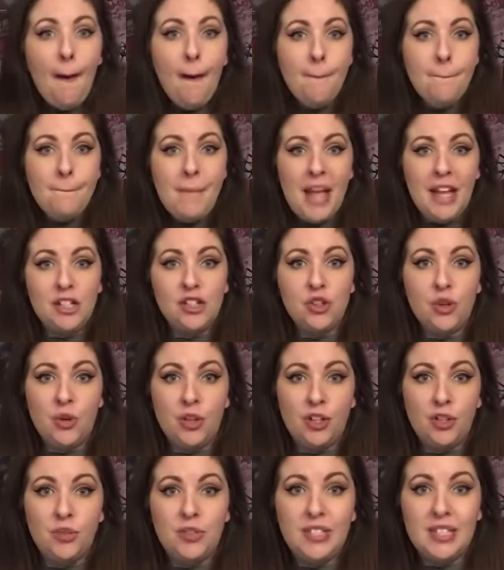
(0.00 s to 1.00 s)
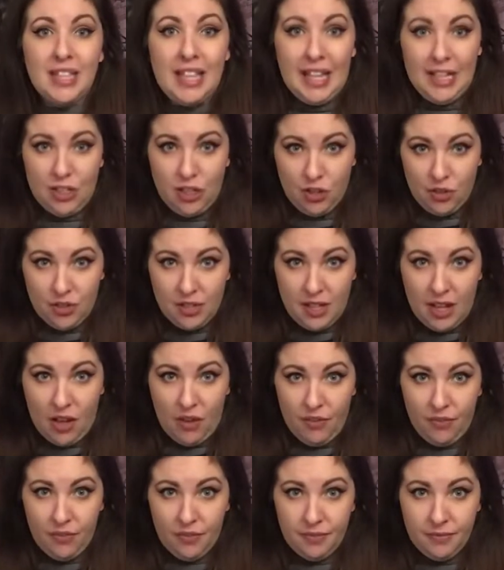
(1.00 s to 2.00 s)
Make sure you slate yourself.
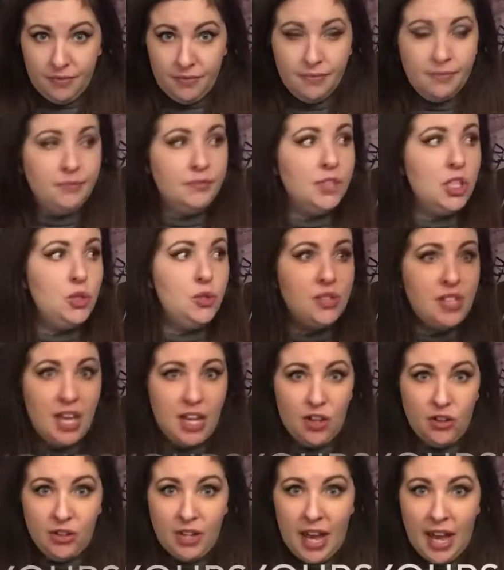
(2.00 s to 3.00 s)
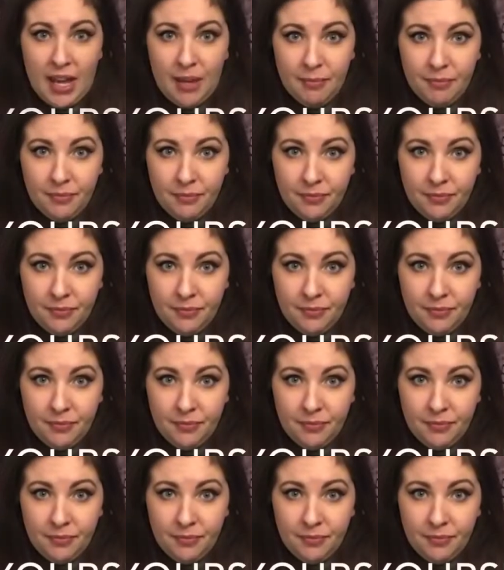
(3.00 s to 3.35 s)
You say your name.